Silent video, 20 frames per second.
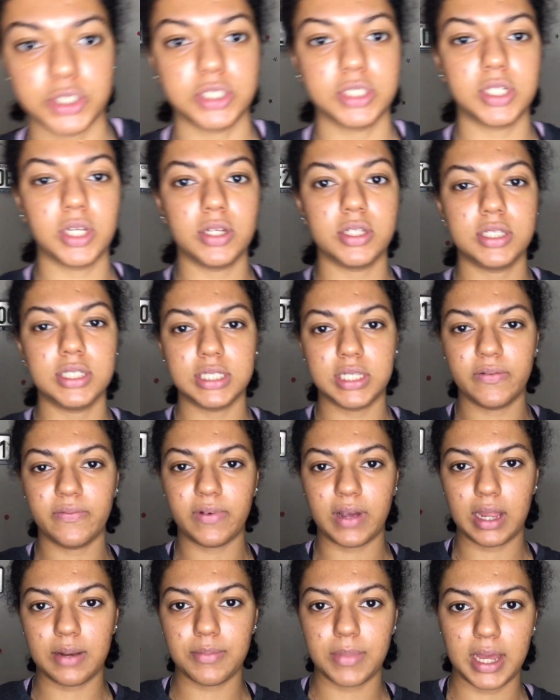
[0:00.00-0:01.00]
just going to
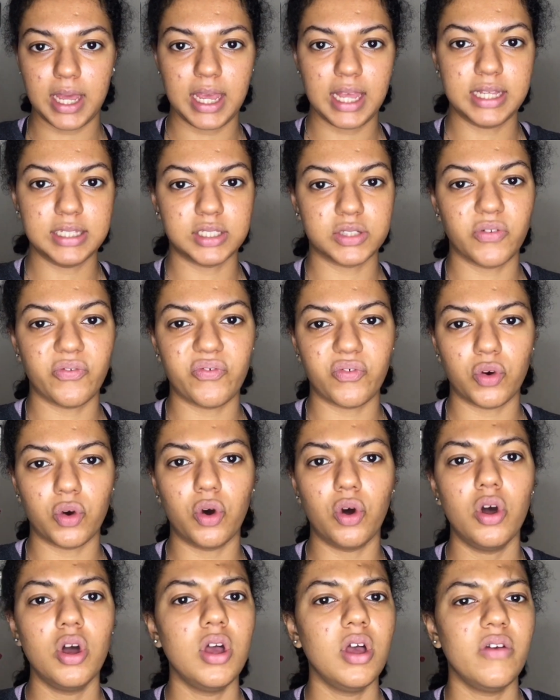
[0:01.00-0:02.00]
divide my hair into
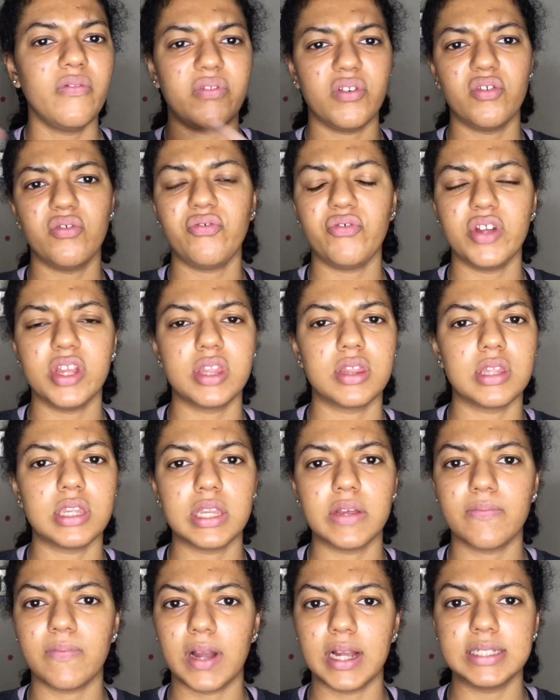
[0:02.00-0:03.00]
4. Feel free to
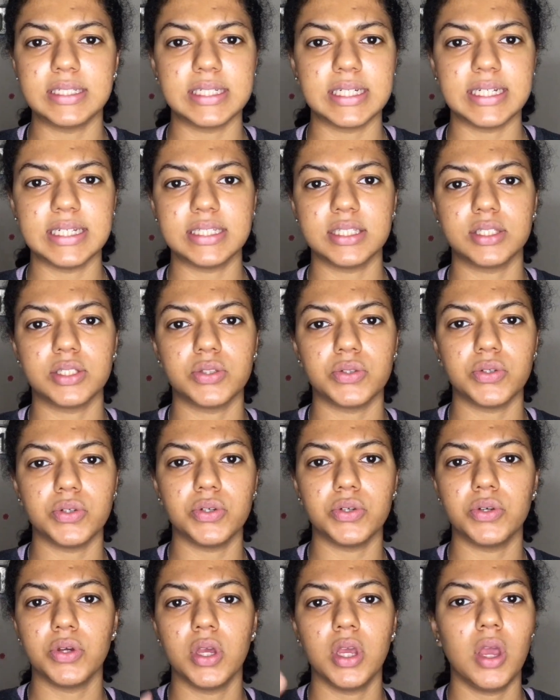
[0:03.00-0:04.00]
divide it
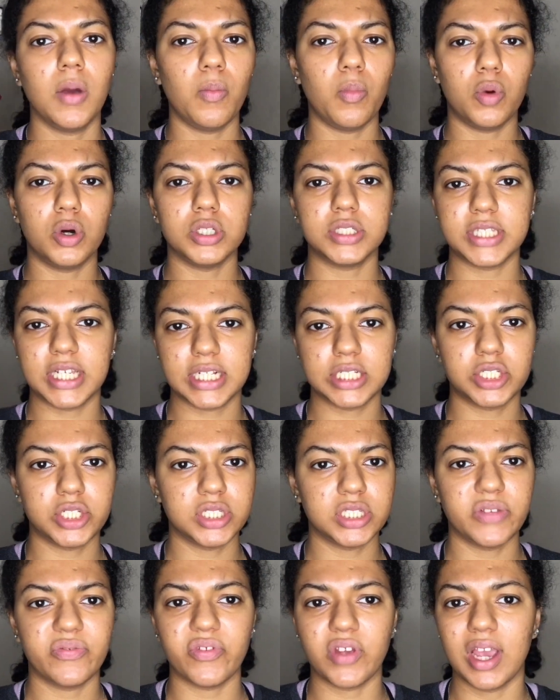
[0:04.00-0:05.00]
into more
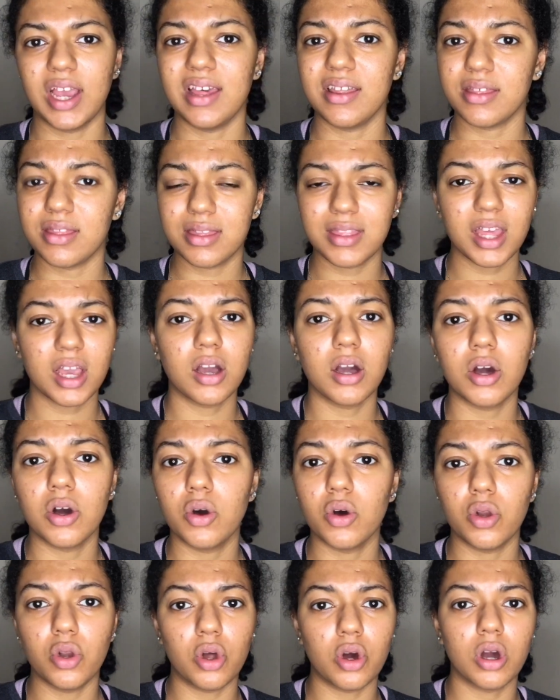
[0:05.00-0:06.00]
sections if your hair is thicker
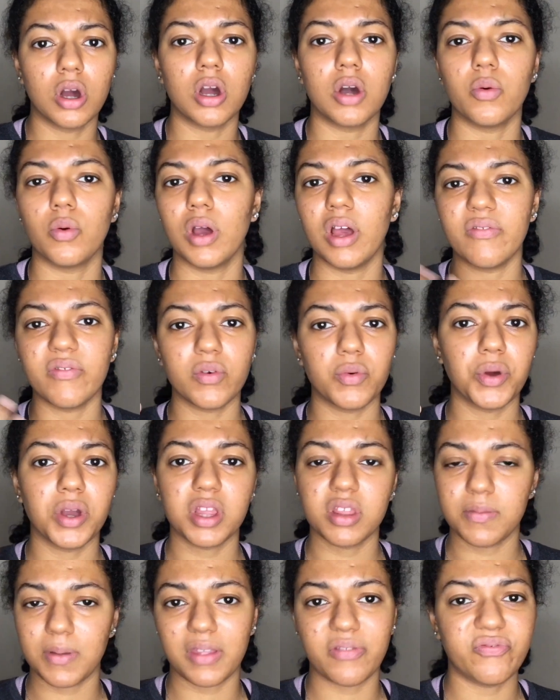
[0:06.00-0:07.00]
or longer, whatever
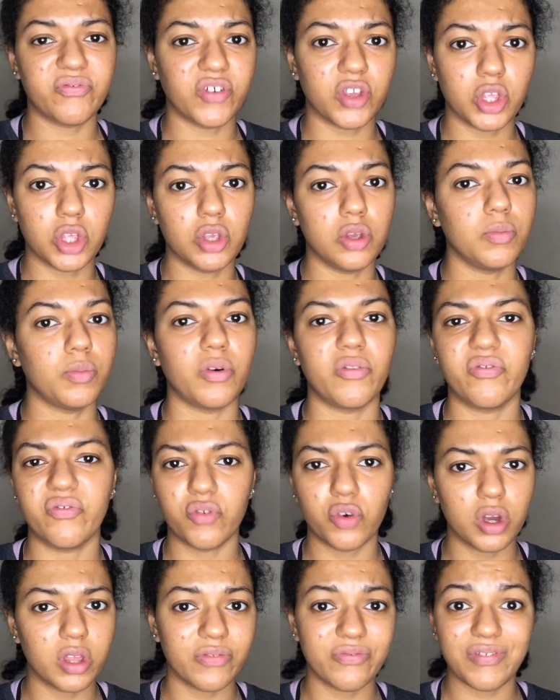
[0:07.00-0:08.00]
works best for you, but
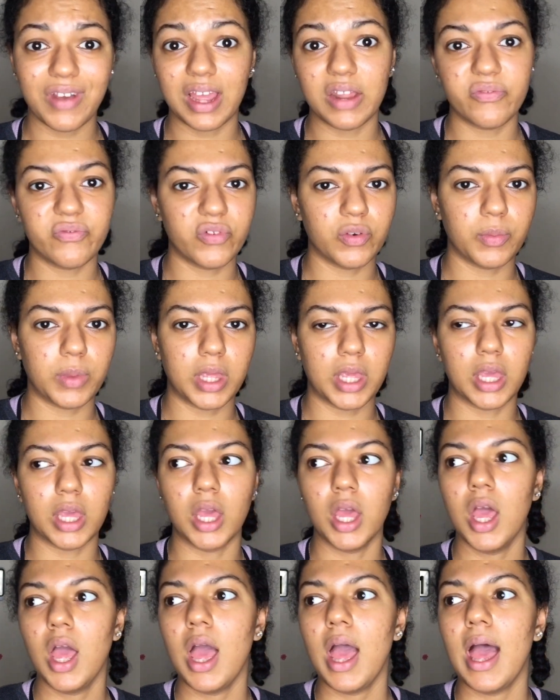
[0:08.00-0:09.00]
4 is fine for me.
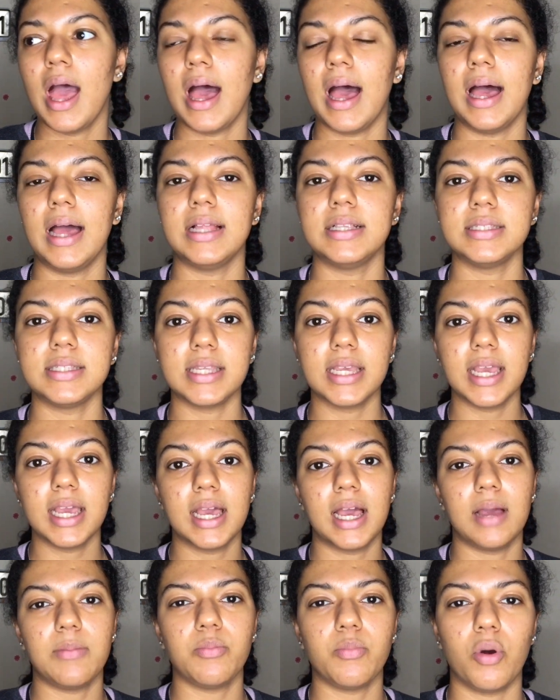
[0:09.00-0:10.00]
And
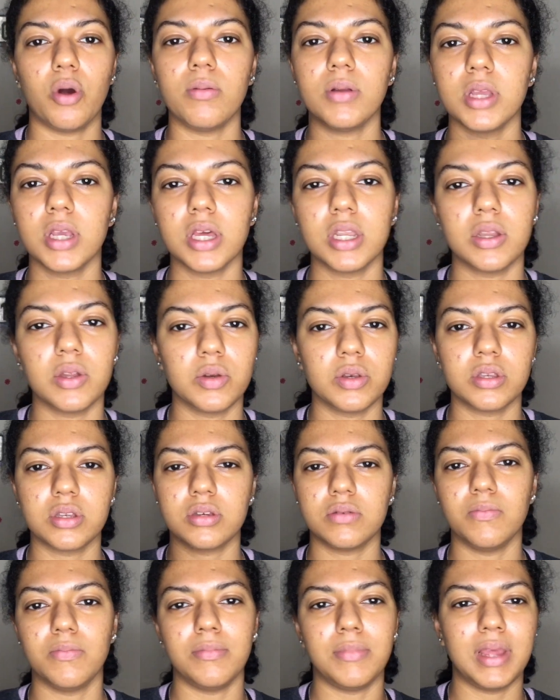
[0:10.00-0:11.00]
yeah, I'm probably gonna
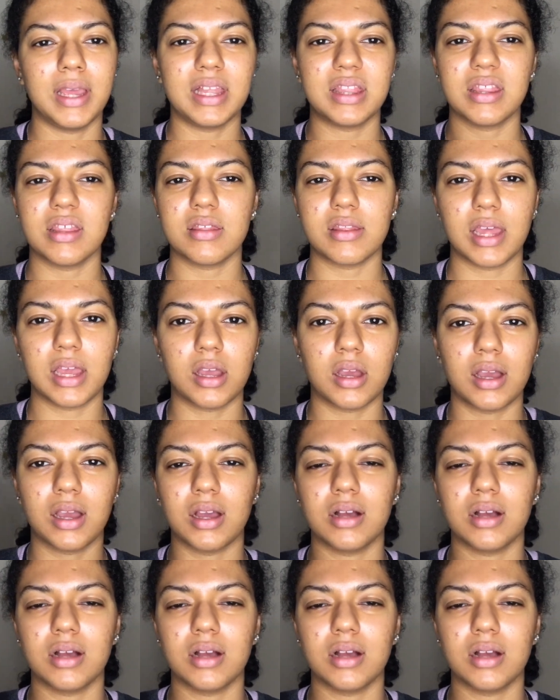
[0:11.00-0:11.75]
make this like,